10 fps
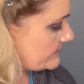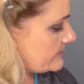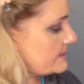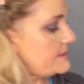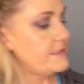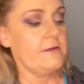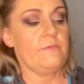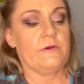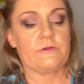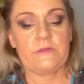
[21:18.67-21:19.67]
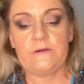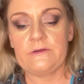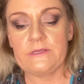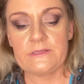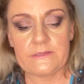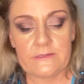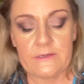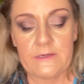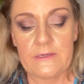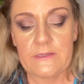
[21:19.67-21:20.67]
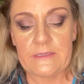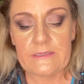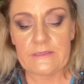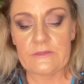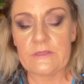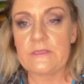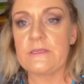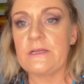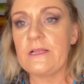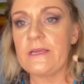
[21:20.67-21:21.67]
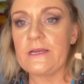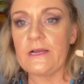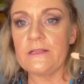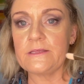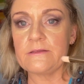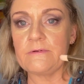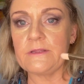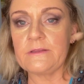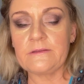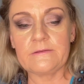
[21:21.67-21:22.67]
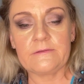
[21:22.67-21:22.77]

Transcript: concealer brush? There it is. This is just an LA Colors one.